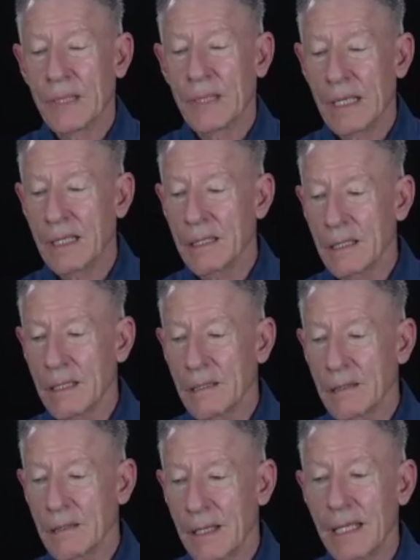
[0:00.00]
And
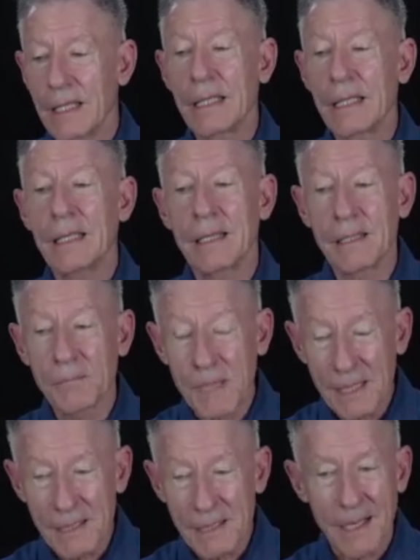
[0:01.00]
in the
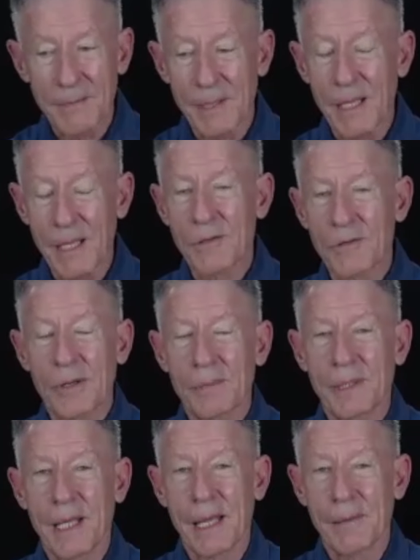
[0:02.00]
meantime, another
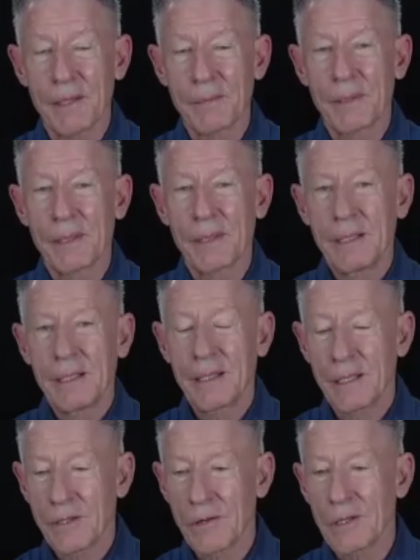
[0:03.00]
script came up
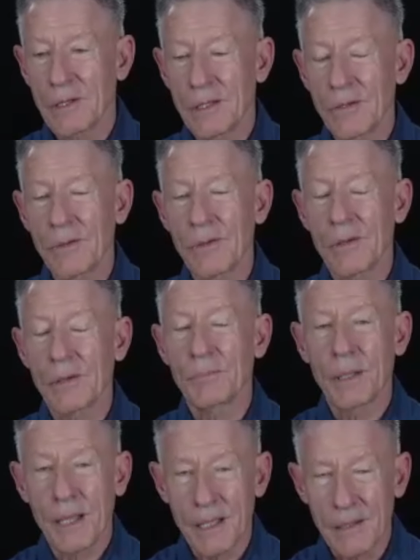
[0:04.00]
that turned into The
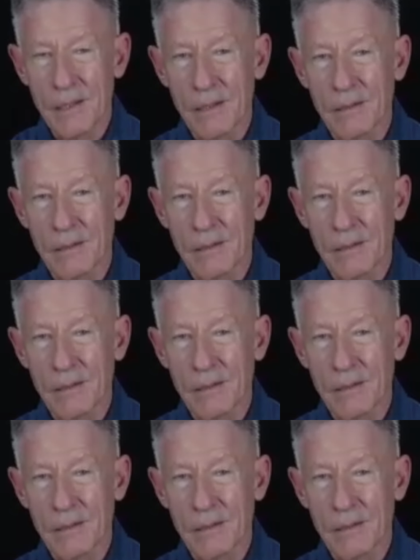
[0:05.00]
Player.